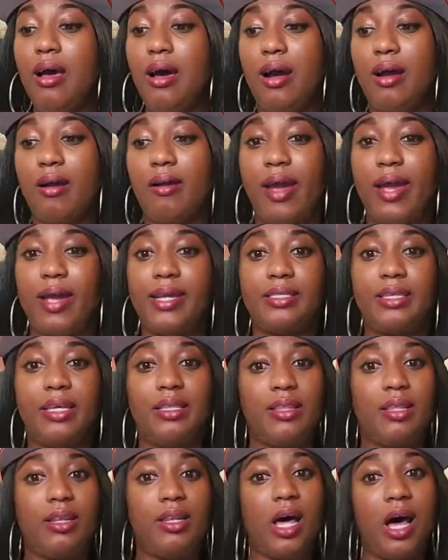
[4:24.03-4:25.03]
All right,
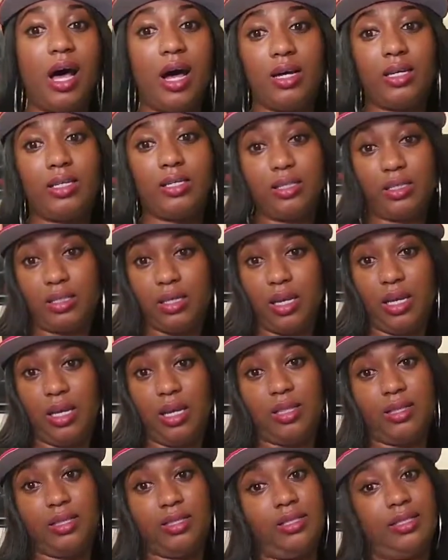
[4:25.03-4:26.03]
the laws
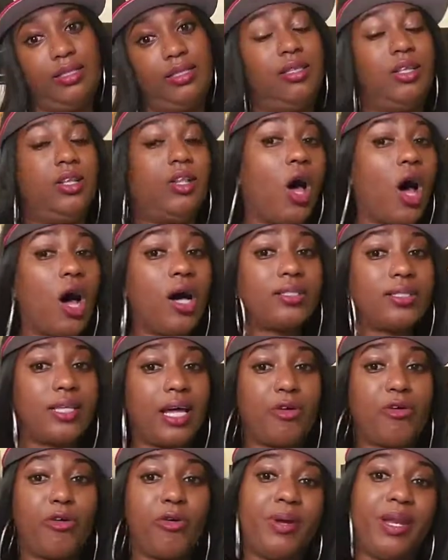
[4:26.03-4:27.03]

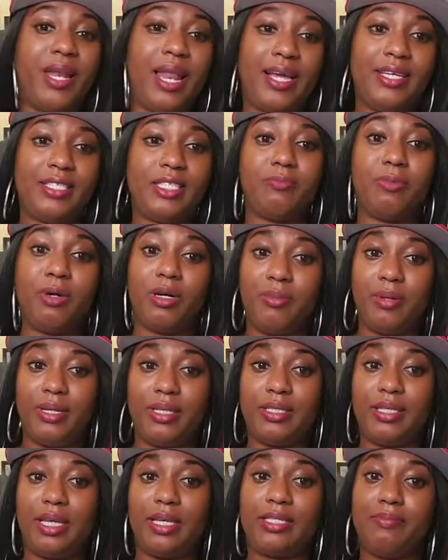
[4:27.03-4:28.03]
that criminalize
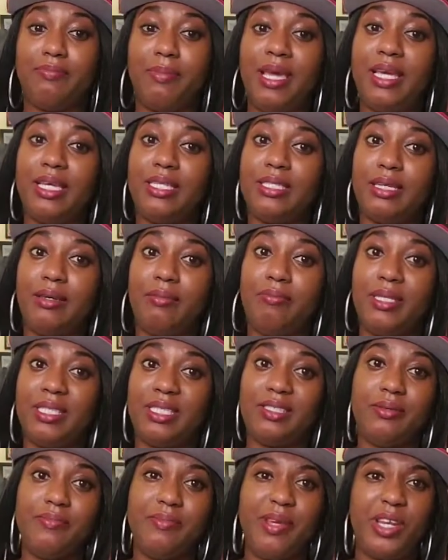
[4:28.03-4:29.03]
public sex make it a
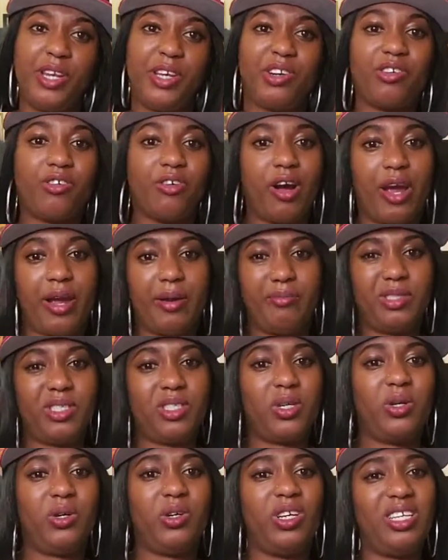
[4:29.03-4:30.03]
misdemeanor crime,
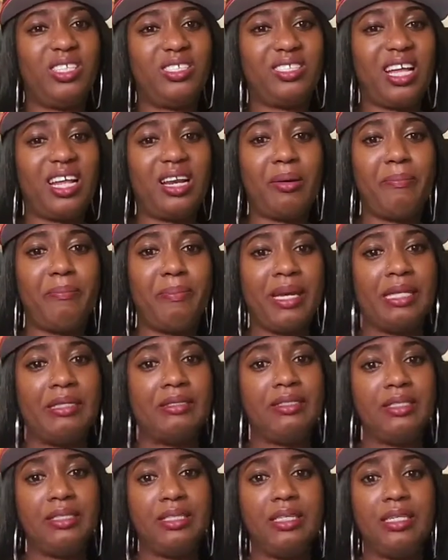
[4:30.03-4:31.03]
so it's not a
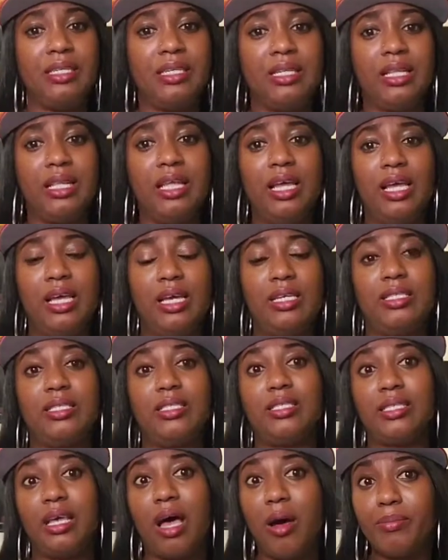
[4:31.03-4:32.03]
big deal.
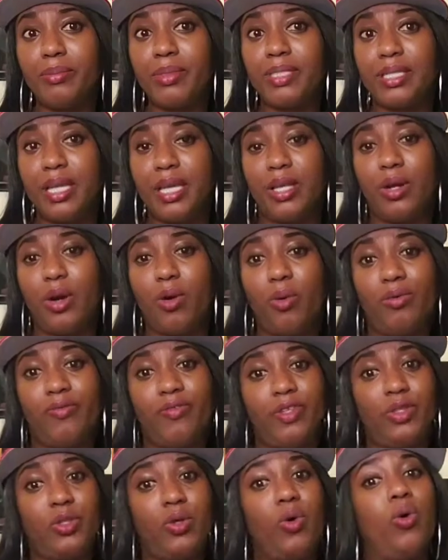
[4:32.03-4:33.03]
Some state,
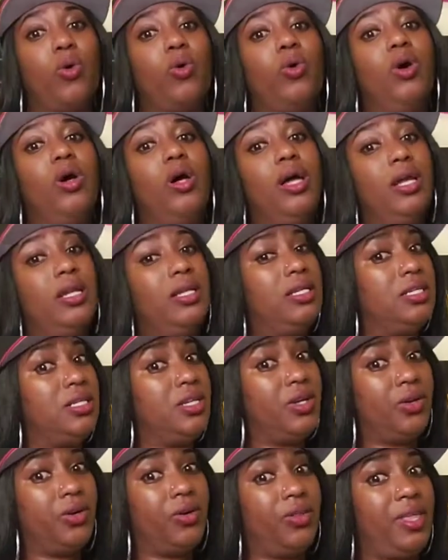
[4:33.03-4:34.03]
however, though,
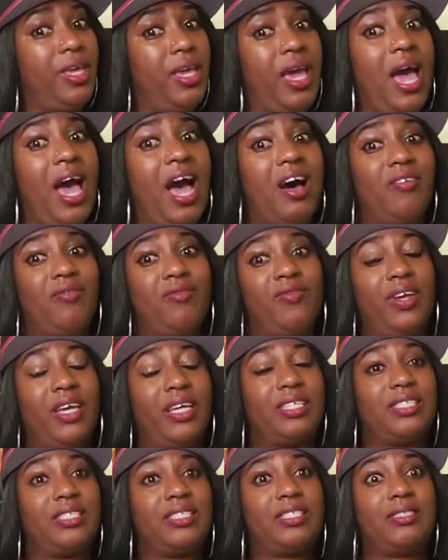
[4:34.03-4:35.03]
you know, they have
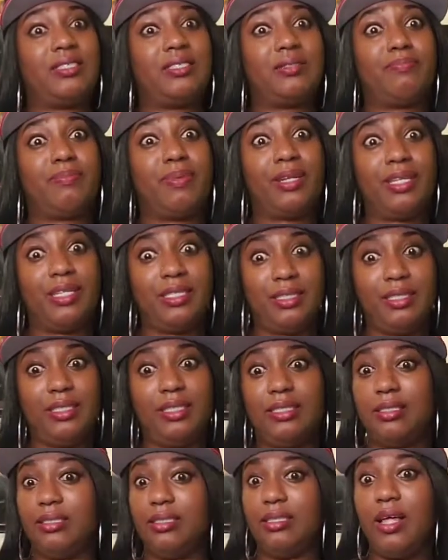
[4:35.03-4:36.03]

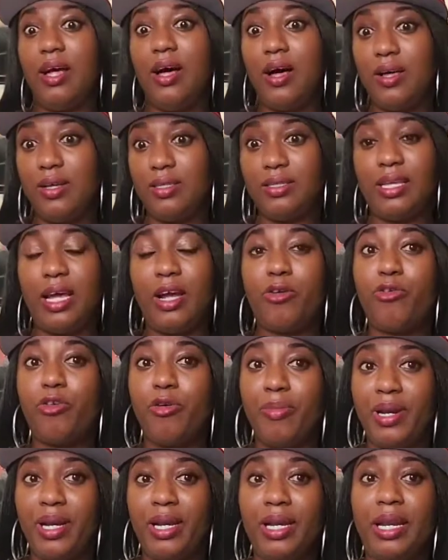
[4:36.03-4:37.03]
explicit laws that
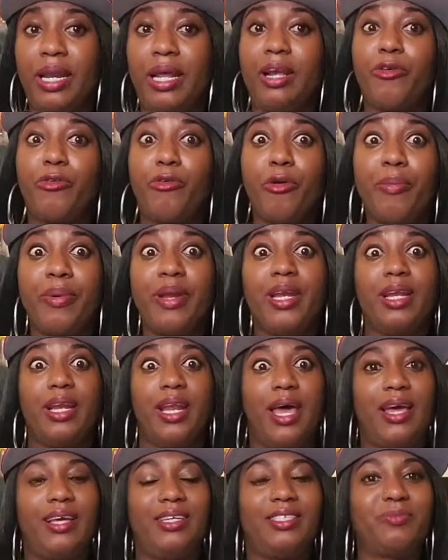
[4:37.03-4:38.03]

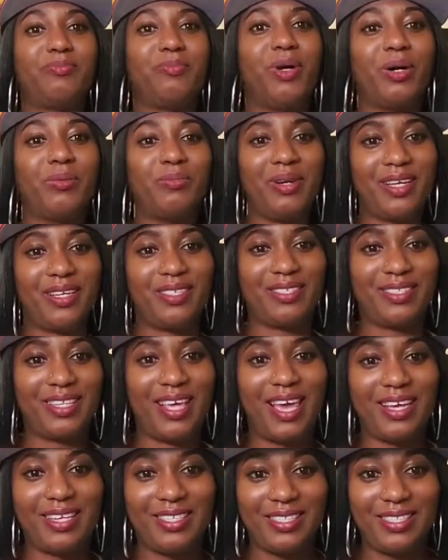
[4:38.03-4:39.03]
criminalize public
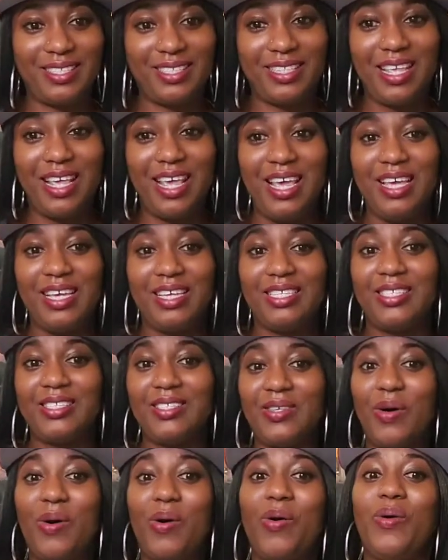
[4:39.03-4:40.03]
sex.
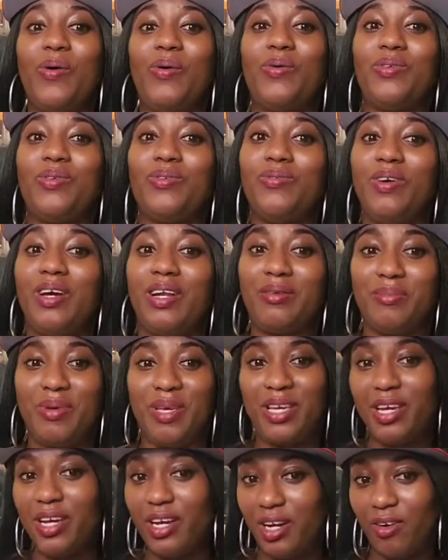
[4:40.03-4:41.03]
So you got to
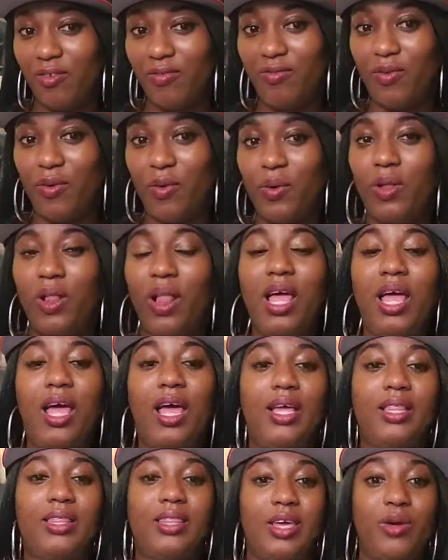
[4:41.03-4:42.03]
be careful.
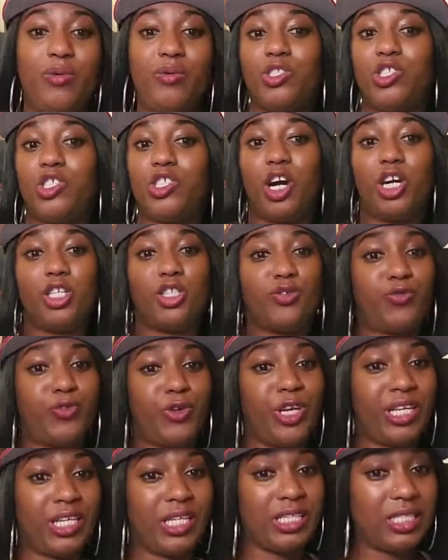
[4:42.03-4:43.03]
They will charge you
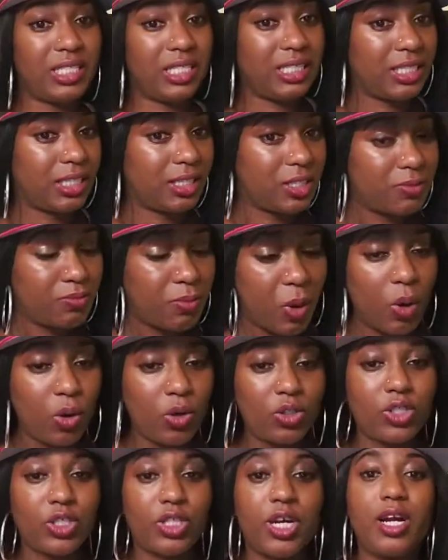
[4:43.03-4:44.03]
for indecent
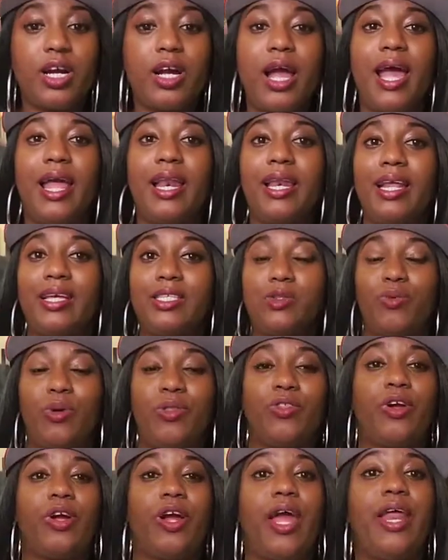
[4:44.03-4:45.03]
exposure, and that's
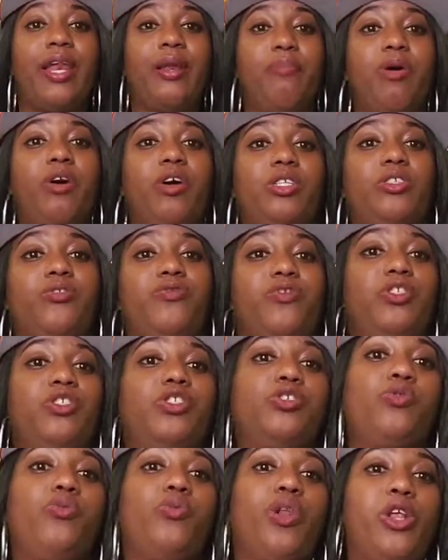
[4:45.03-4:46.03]
whether any part of your
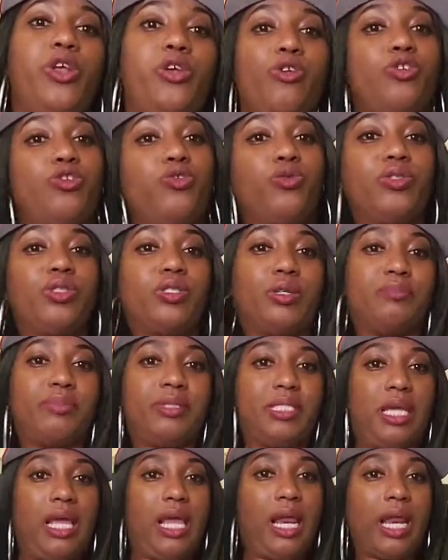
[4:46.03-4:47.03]
show, whether you're showing some
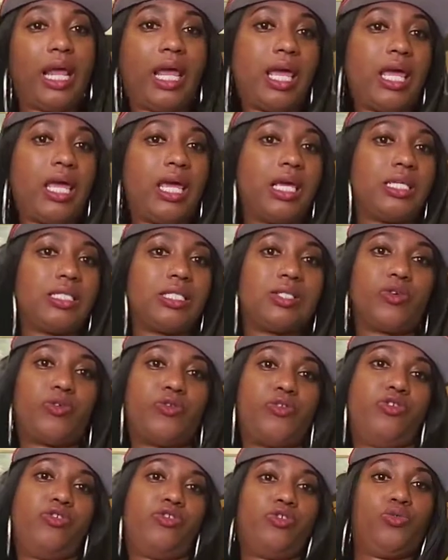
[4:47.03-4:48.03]
titties
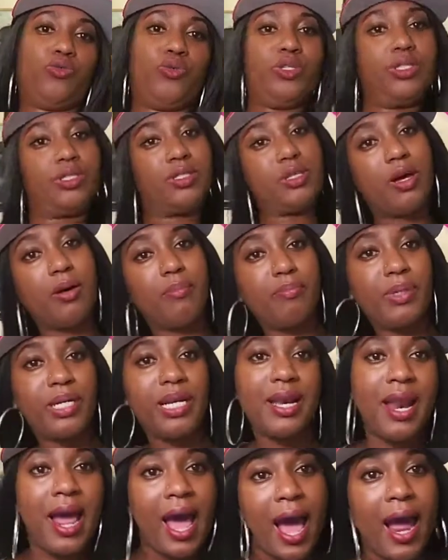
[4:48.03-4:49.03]
or you're showing some
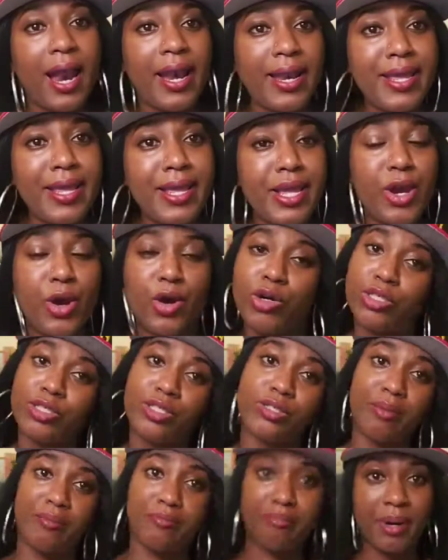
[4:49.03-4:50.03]
panani or
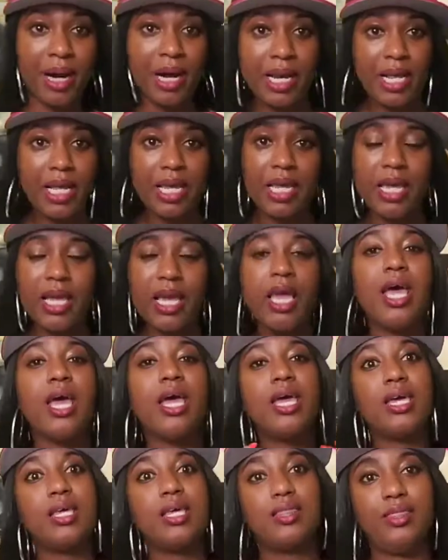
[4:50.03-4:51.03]
some body,
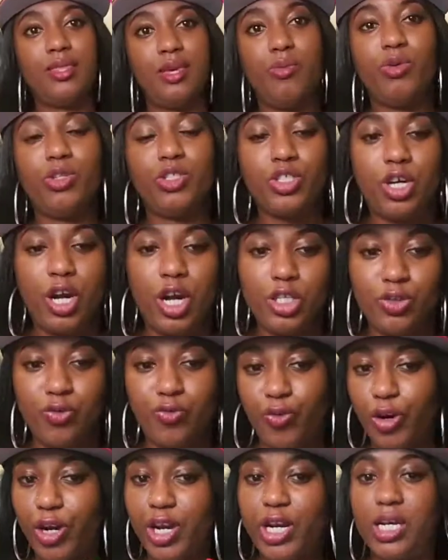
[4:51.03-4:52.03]
they will charge you
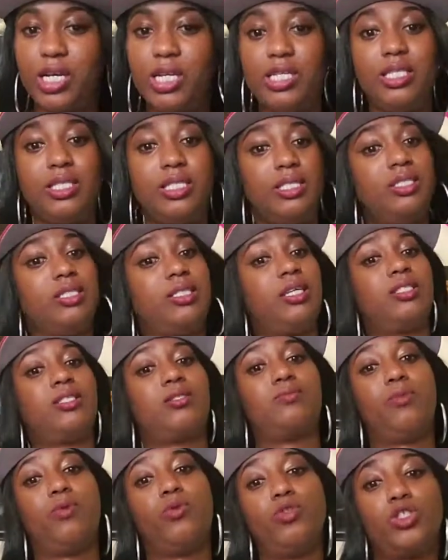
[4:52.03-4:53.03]
for indecent
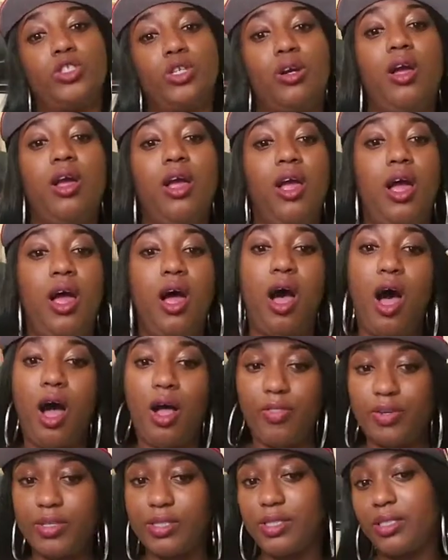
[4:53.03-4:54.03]
exposure.
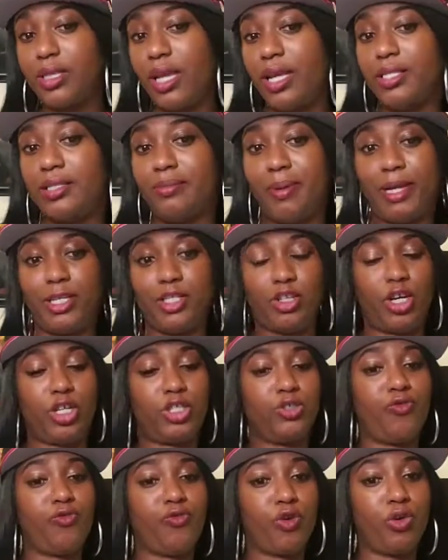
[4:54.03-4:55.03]
Other states might
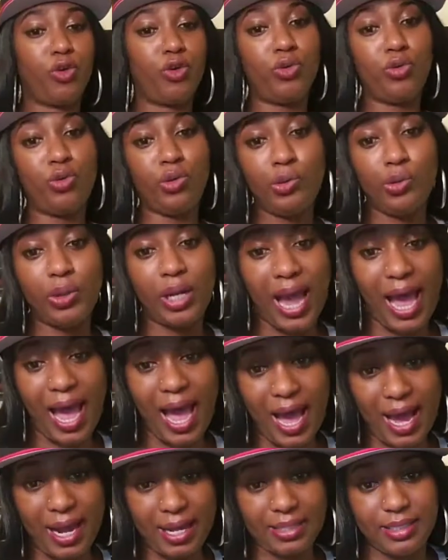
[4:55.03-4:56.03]
charge you for lewd
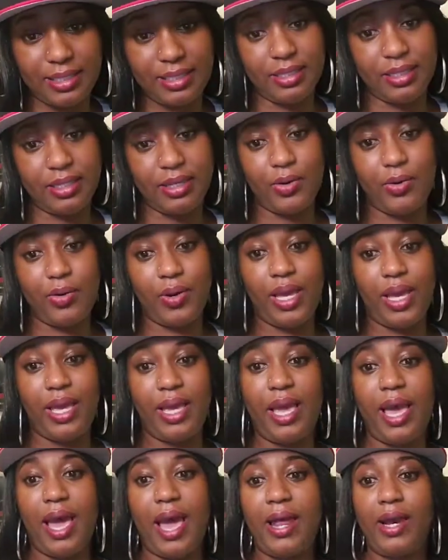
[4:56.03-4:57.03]
act.
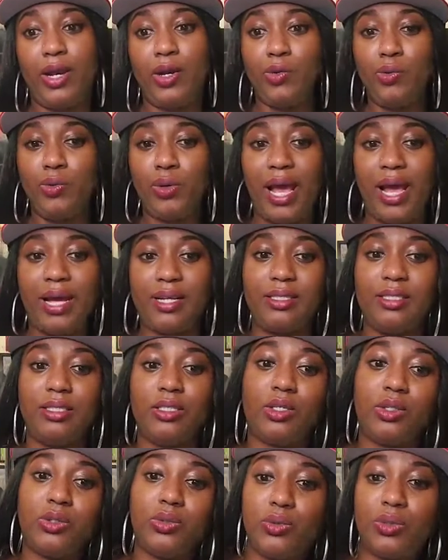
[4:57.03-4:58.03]
Okay, and lewd act
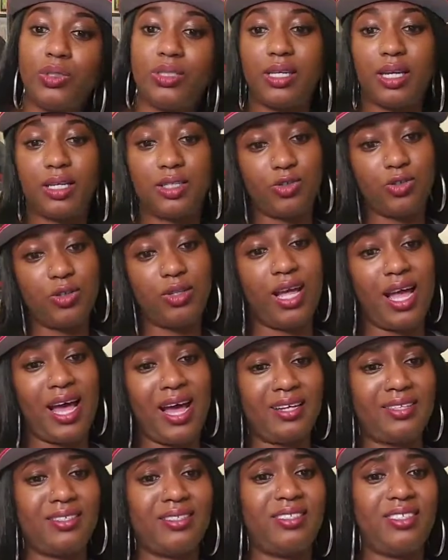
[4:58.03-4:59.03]
includes sexual
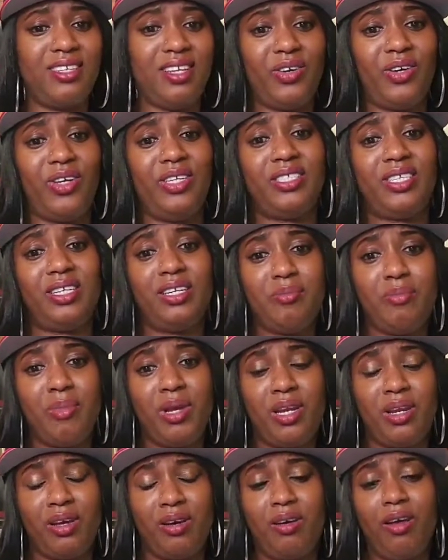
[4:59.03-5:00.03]
acts. You know, it's
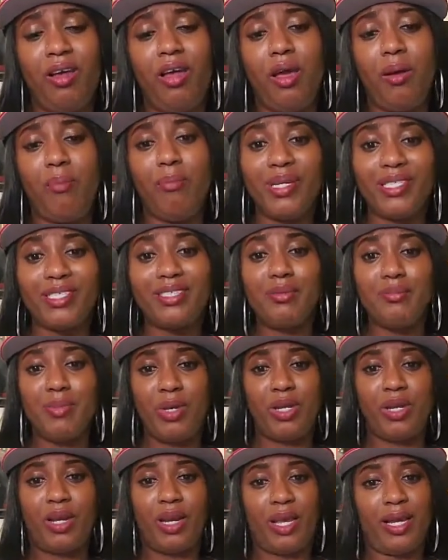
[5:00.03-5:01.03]
a
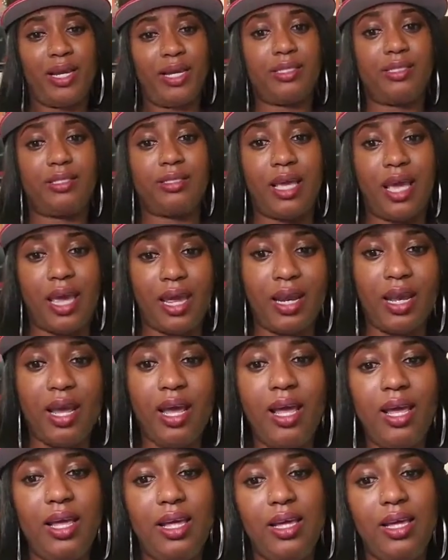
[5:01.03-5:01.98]
misdemeanor, like I said.